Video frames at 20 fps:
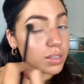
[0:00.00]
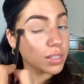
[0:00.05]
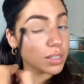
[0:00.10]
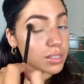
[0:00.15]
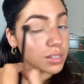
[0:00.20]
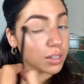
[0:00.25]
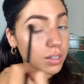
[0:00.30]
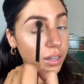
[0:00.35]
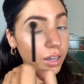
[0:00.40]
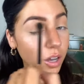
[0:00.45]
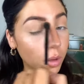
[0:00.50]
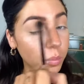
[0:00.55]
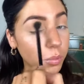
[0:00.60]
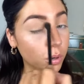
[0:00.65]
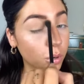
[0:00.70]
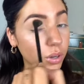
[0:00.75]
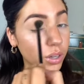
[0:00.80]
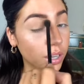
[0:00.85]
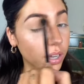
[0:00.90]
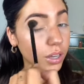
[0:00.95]
is going to help
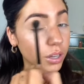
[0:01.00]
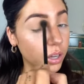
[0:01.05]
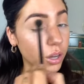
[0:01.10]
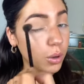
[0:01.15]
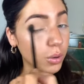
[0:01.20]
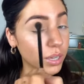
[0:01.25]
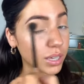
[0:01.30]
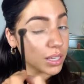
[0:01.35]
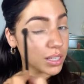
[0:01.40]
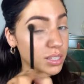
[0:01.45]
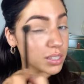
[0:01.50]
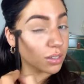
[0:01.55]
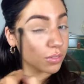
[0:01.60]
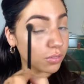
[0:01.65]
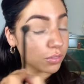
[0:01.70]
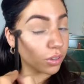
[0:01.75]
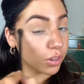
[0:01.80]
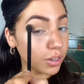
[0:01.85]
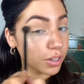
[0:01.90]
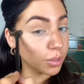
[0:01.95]
create a
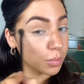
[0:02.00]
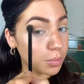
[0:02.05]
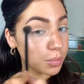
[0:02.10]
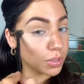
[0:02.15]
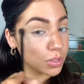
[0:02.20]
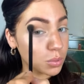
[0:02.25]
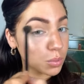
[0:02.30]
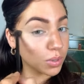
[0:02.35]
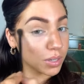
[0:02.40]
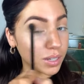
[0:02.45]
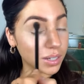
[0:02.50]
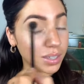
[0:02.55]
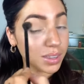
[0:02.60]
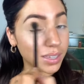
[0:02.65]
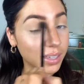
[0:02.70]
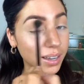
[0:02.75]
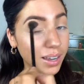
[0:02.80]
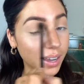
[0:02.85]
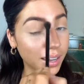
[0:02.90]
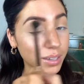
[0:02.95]
cohesive look between
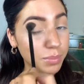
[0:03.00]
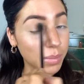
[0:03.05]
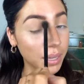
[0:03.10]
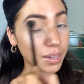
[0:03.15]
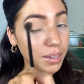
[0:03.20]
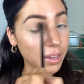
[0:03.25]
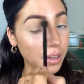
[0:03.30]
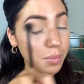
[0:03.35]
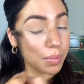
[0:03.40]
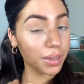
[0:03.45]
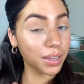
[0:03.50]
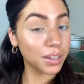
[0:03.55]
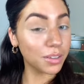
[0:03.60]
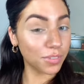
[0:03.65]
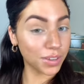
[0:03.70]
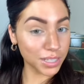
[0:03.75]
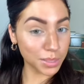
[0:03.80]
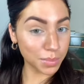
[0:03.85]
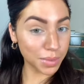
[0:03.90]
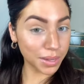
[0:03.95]
the eye makeup and the
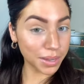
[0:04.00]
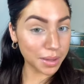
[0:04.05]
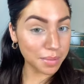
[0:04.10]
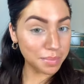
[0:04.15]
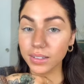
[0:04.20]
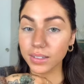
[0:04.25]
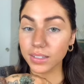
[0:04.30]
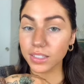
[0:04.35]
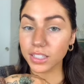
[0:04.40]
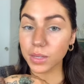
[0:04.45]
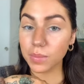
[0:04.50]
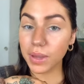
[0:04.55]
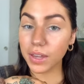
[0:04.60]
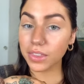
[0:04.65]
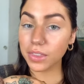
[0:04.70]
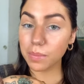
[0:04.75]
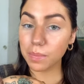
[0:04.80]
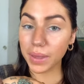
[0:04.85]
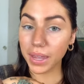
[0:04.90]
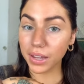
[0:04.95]
face makeup. To make
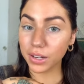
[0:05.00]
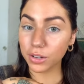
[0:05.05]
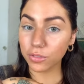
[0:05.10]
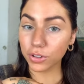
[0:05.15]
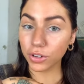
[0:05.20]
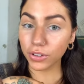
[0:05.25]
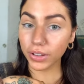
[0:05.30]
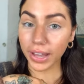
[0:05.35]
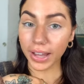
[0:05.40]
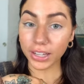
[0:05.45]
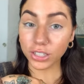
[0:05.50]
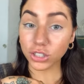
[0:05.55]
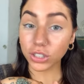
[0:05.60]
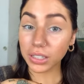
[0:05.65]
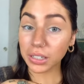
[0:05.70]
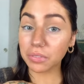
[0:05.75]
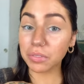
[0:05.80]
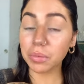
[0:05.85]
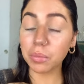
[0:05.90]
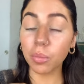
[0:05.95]
the band of your lash
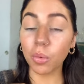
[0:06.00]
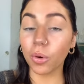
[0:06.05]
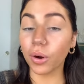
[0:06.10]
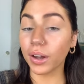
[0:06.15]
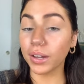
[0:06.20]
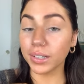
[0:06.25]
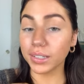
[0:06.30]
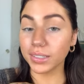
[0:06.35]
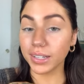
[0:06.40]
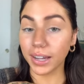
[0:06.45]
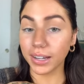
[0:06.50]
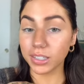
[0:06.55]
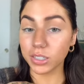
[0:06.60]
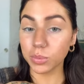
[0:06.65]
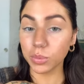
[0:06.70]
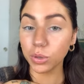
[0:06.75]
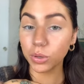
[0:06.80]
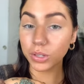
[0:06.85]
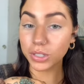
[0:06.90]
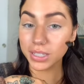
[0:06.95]
even more
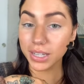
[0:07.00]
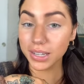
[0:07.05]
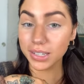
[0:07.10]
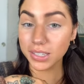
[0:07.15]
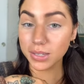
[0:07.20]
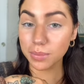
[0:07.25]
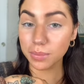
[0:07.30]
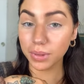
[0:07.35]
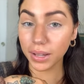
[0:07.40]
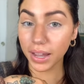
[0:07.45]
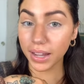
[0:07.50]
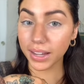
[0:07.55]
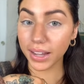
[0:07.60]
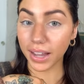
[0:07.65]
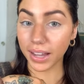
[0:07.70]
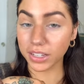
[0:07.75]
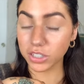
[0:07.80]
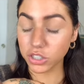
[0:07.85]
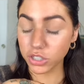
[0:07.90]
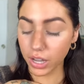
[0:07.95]
undetectable, take some black
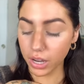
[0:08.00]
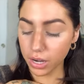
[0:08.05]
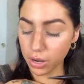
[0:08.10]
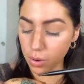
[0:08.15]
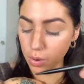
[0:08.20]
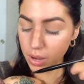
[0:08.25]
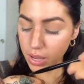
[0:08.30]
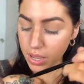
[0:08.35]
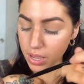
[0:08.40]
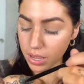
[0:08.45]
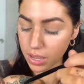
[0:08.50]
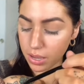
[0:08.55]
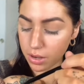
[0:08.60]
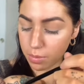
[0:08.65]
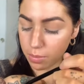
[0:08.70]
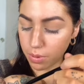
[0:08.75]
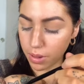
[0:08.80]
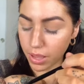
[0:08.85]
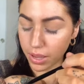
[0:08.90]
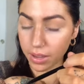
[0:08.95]
eyeshadow and
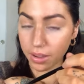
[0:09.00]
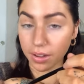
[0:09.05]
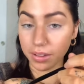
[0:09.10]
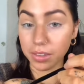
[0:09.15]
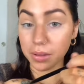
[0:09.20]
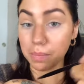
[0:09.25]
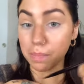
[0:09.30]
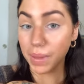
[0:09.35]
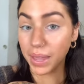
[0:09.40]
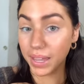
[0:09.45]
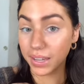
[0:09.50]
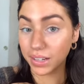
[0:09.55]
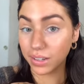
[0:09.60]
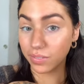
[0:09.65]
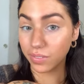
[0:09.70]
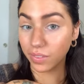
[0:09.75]
apply it on the band of the